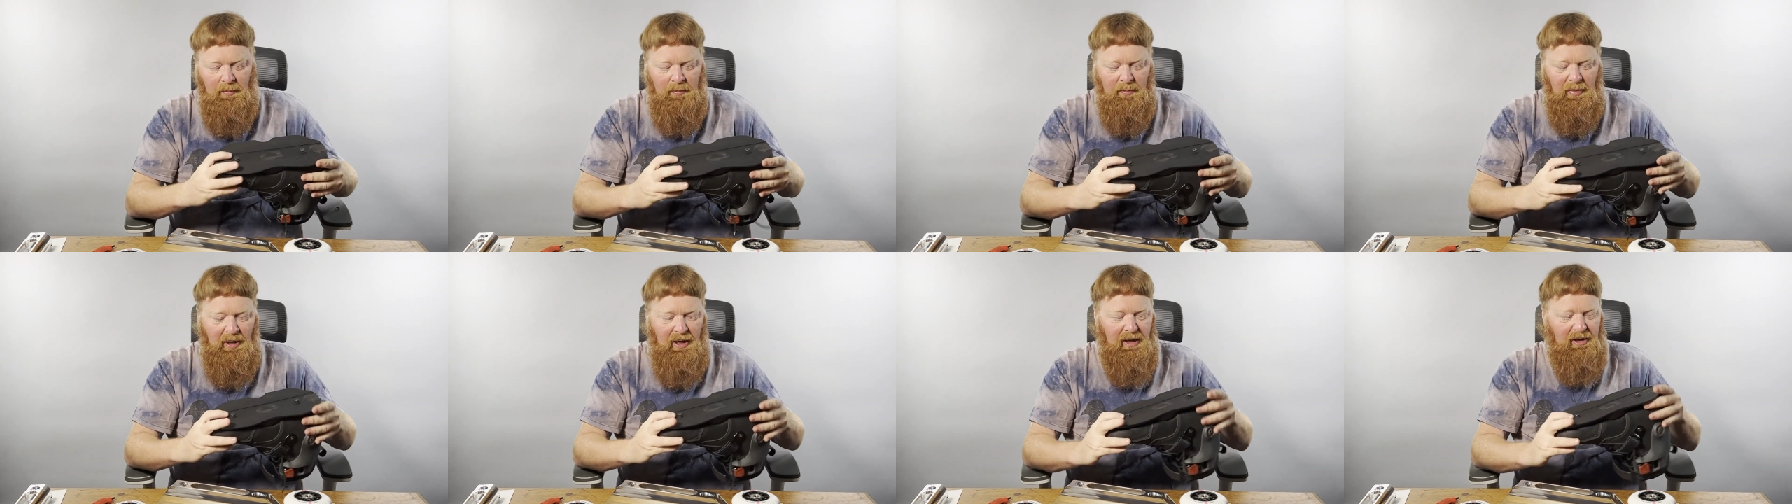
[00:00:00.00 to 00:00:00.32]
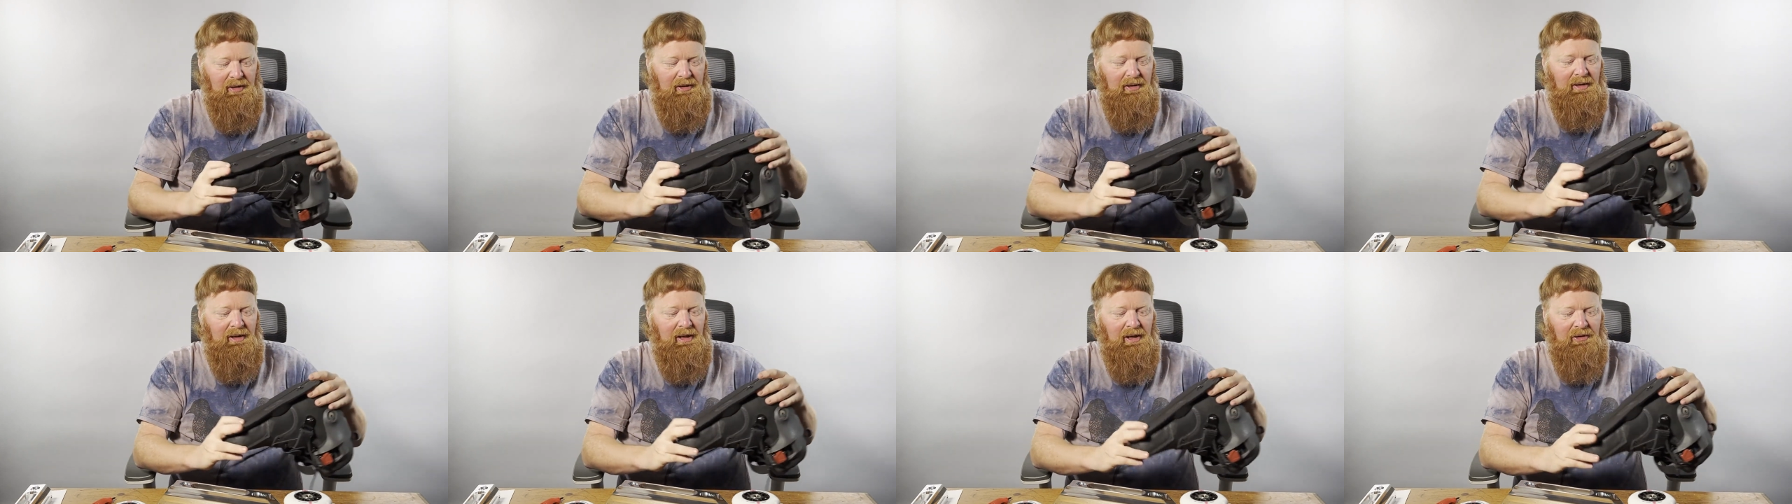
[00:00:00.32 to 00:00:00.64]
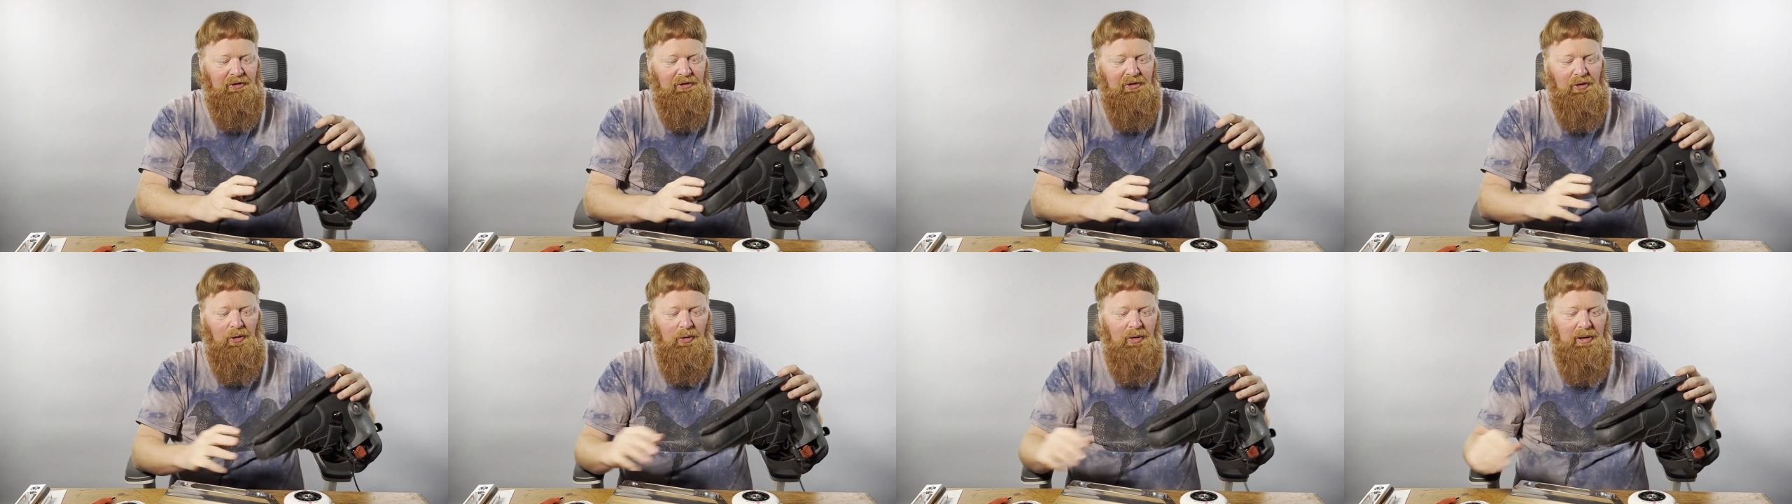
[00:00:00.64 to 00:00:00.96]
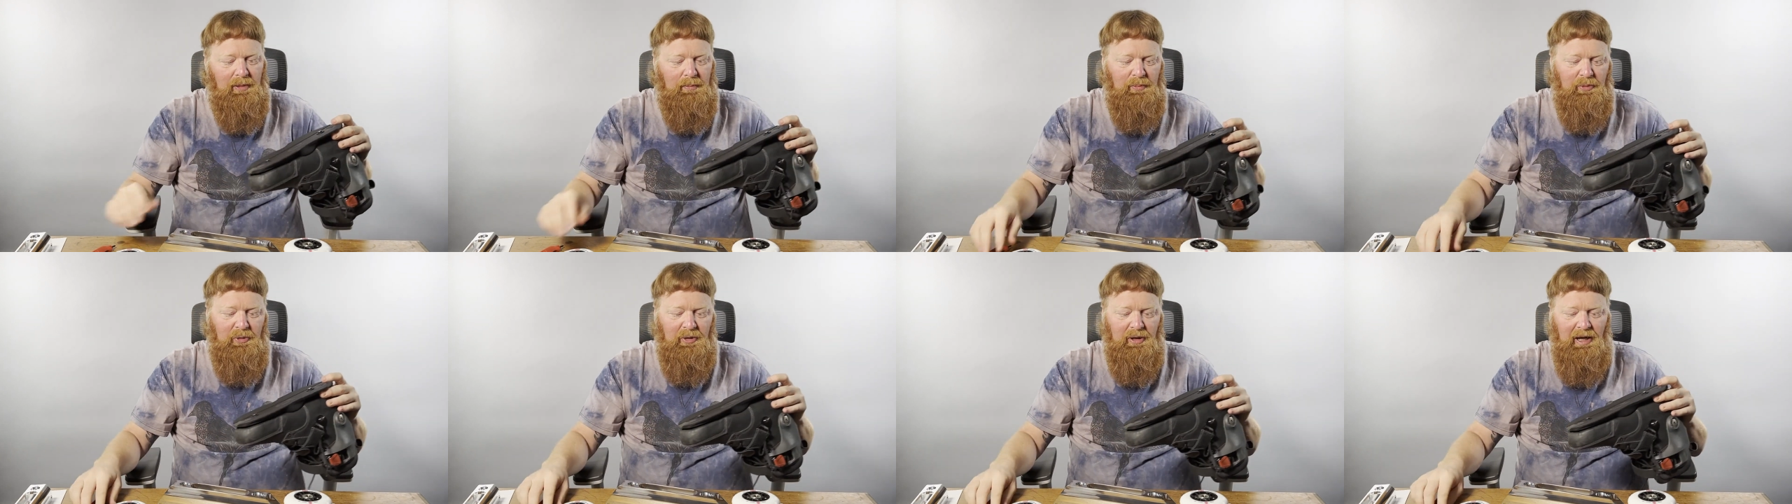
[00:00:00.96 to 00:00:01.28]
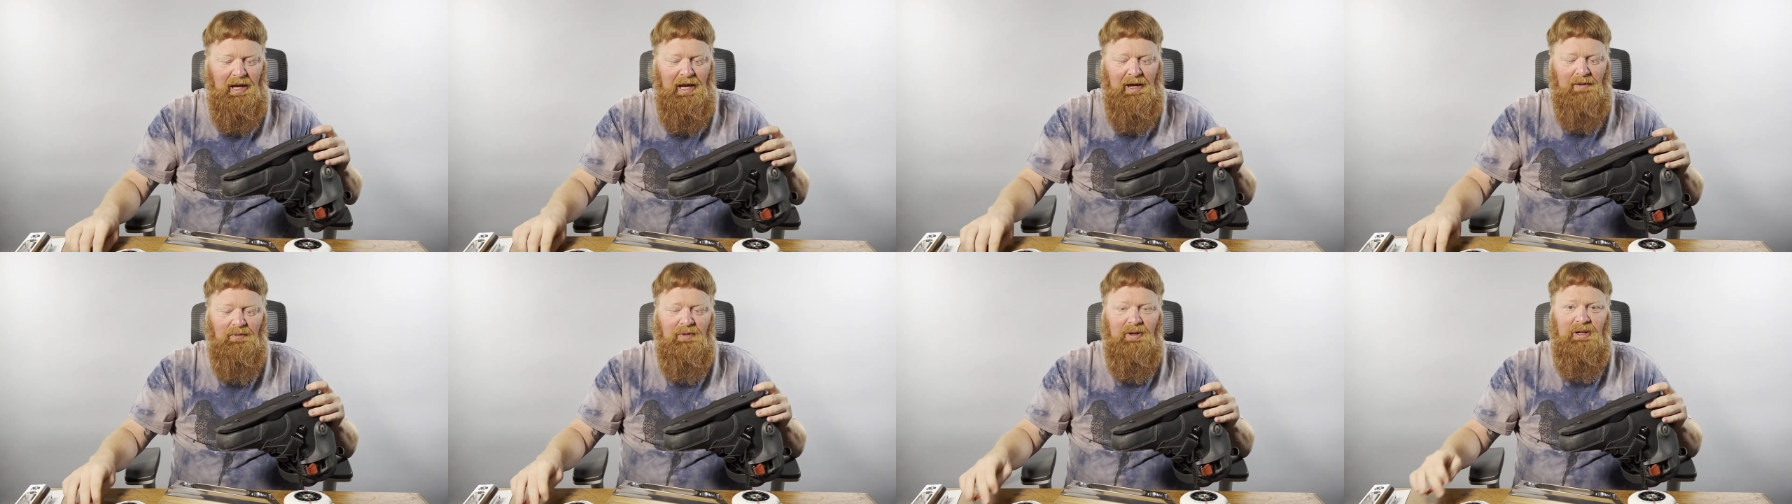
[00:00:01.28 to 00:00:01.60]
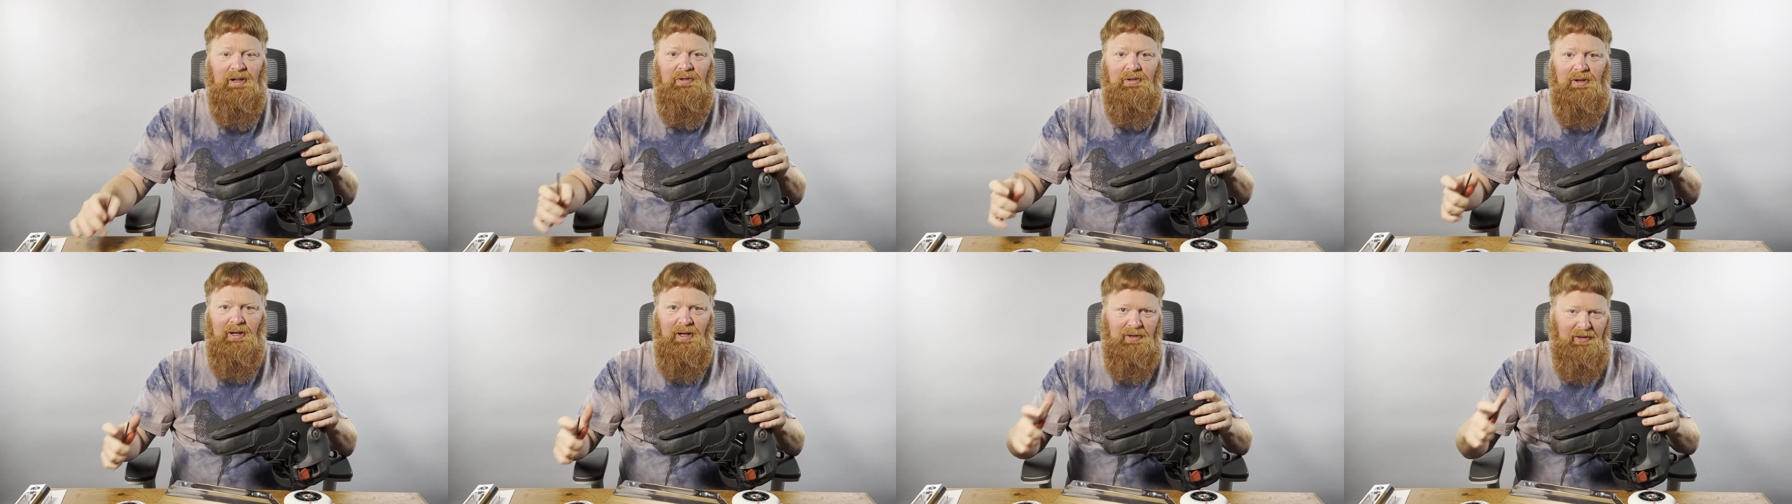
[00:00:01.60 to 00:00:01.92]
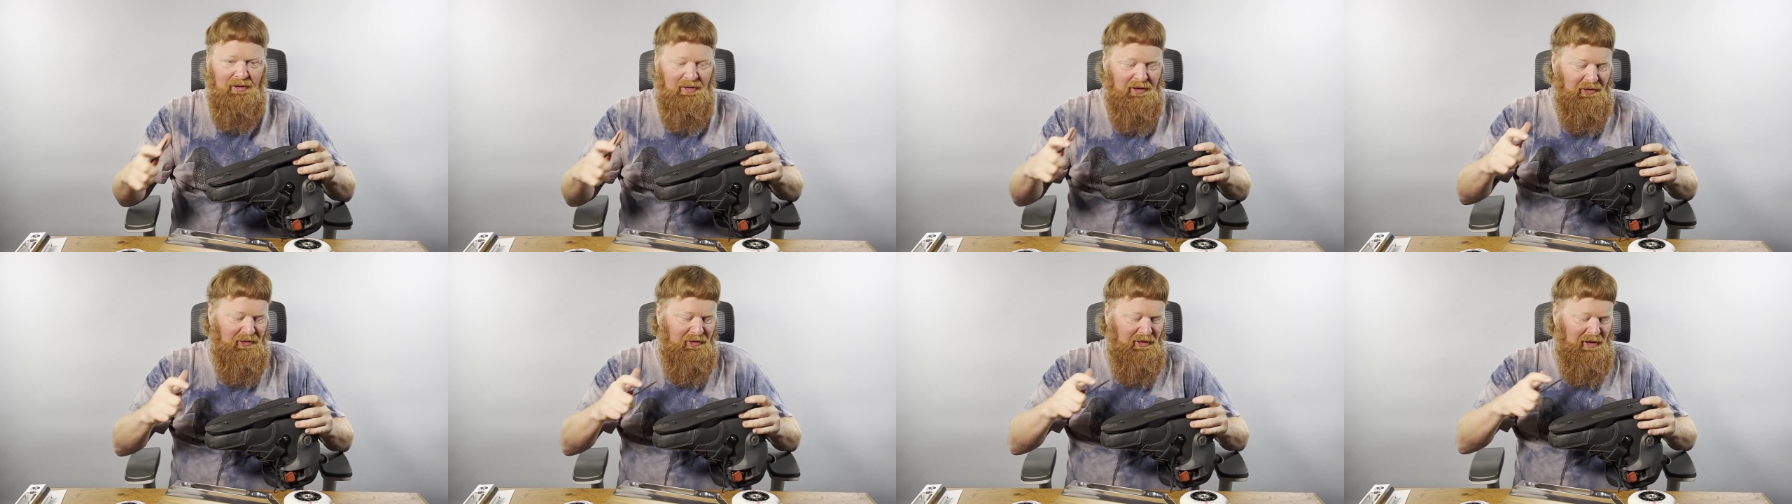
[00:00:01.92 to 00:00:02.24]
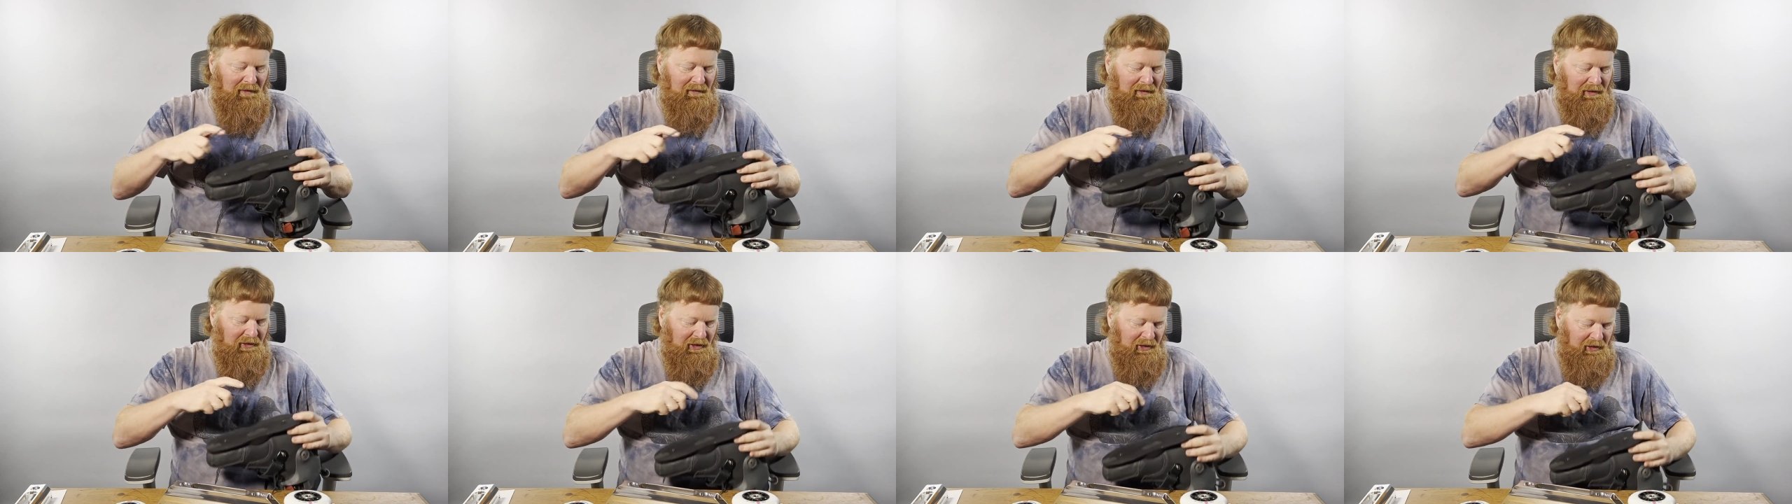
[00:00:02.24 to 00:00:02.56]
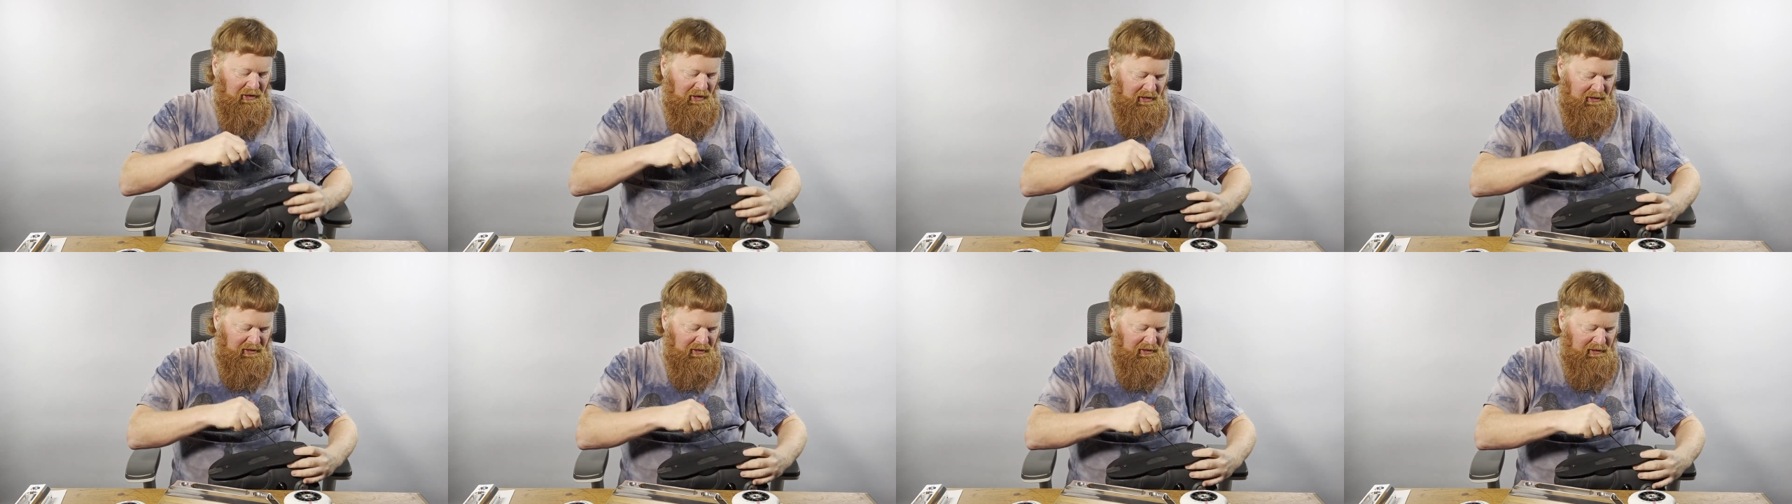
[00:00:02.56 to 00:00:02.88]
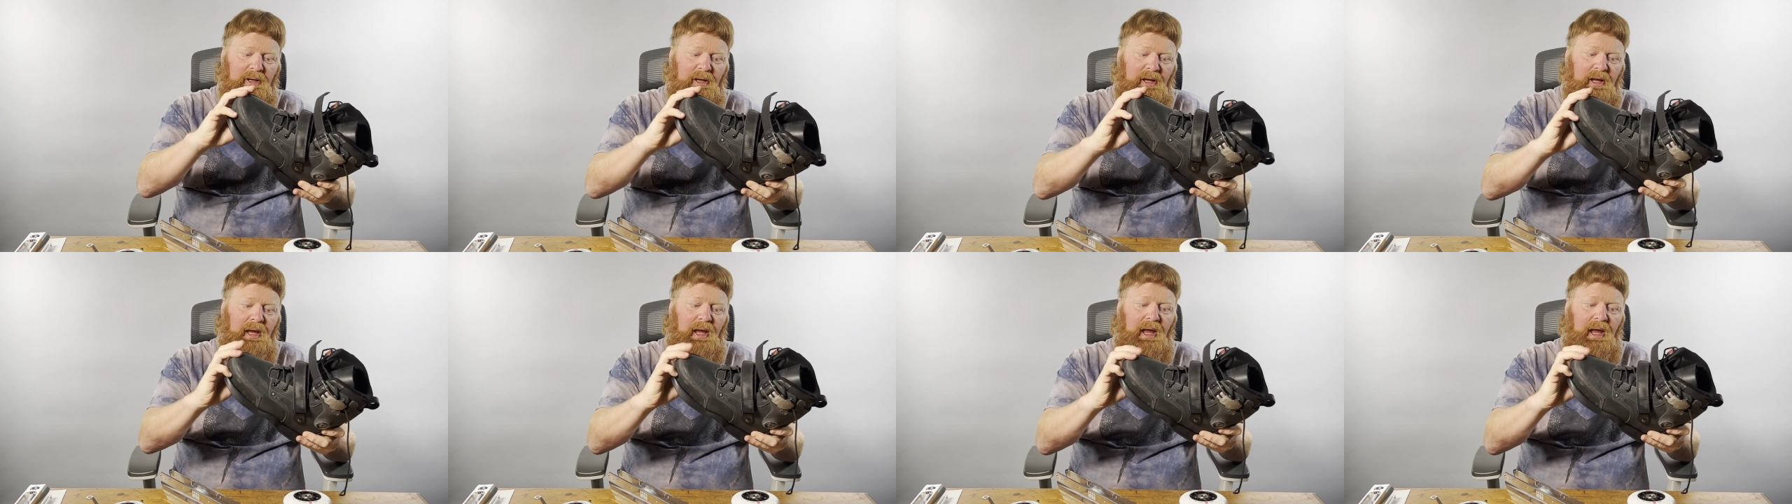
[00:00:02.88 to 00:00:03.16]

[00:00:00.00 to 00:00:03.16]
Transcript: but it's the only boot I have laying around that doesn't have anything on it.